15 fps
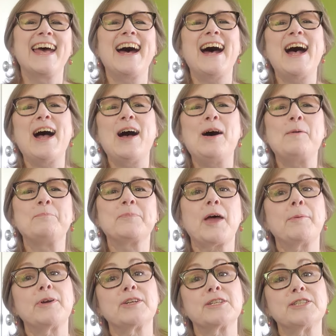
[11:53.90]
I'm
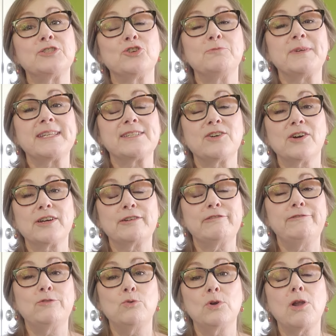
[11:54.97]
going to assume he's not going to
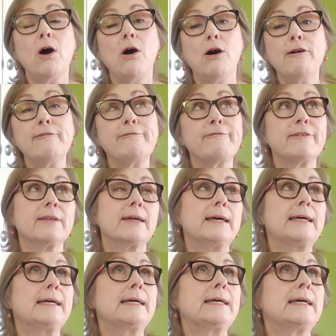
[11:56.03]
fall off.
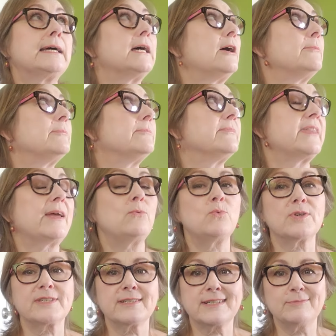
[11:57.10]
That
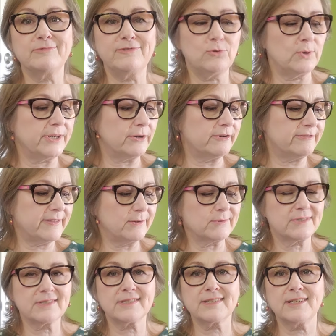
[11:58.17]
wasn't him falling off, that
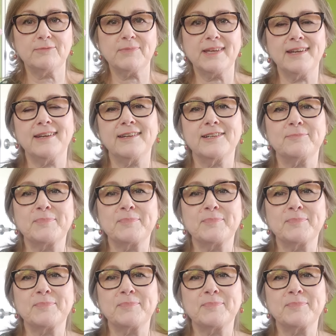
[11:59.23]
was just him getting into